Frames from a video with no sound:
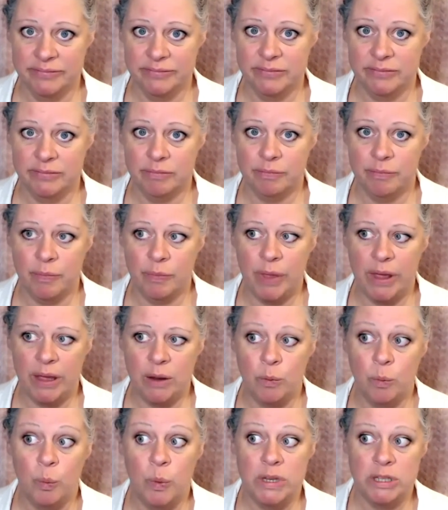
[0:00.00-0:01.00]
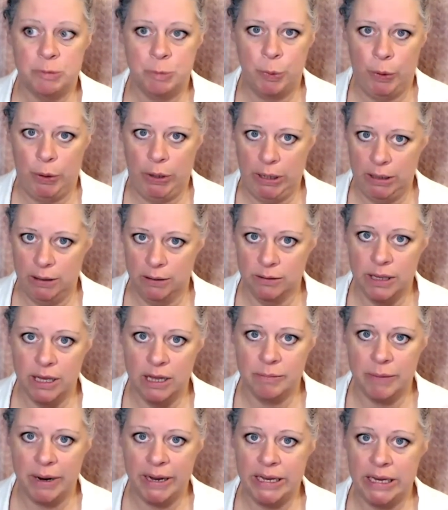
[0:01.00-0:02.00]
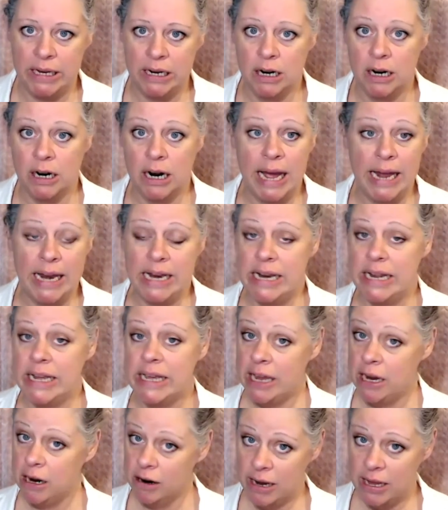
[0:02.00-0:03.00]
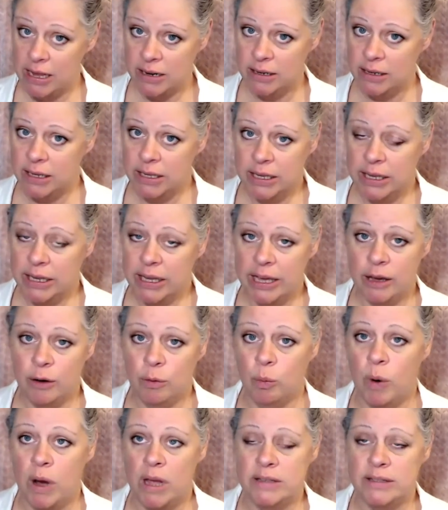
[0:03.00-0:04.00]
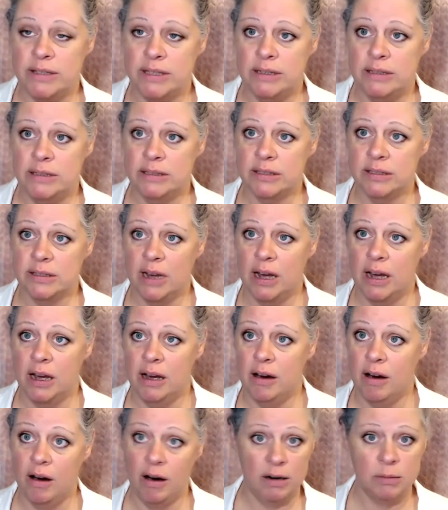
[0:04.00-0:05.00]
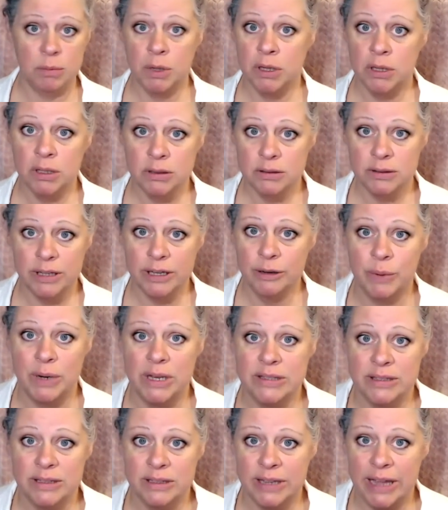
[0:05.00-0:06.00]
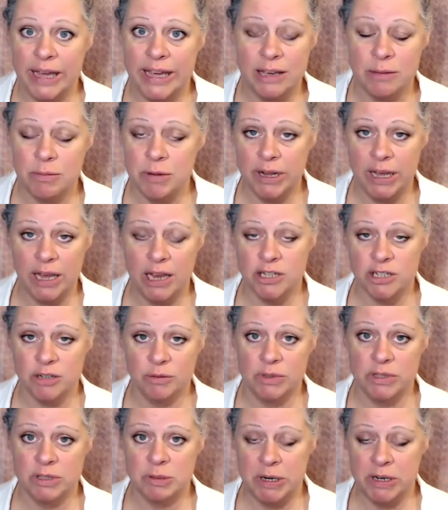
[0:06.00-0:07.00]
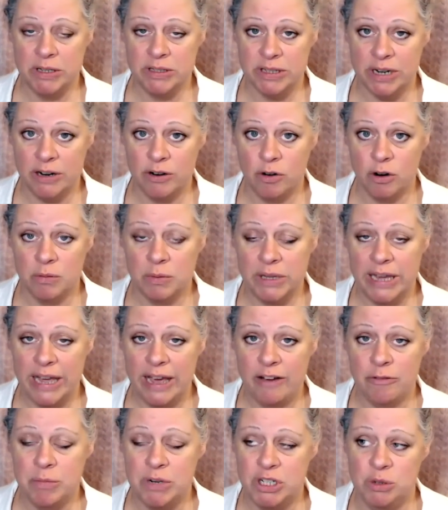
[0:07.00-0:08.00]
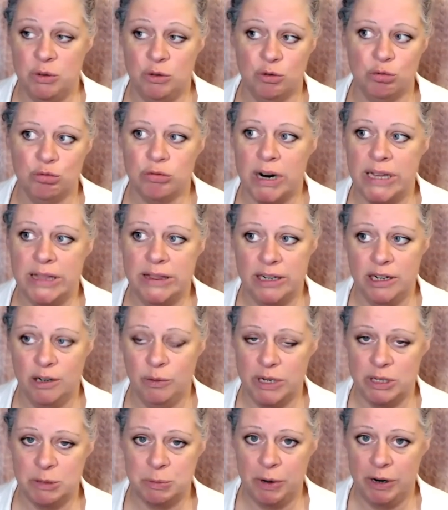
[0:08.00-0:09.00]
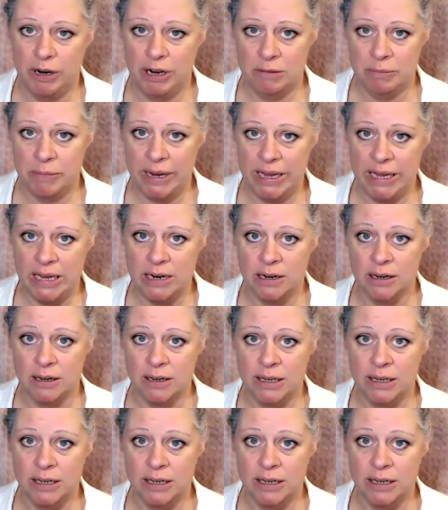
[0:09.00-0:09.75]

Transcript: like whispering in my ear. I didn't hear it. It wasn't audible. It wasn't like communication with spirits that I normally have, but she was right there whispering in my ear,